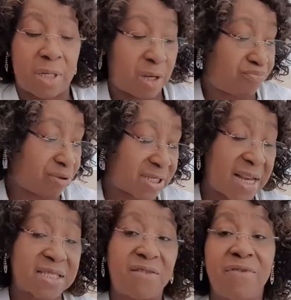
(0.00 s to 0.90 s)
It
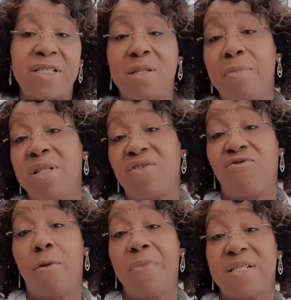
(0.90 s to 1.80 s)
protects the vitamins
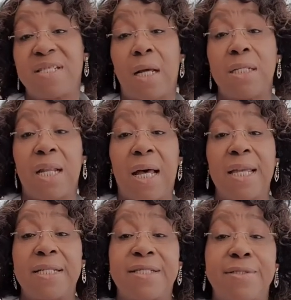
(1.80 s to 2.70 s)
from the
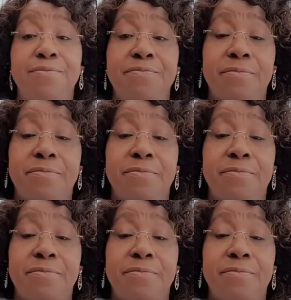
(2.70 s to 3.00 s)
sunlight.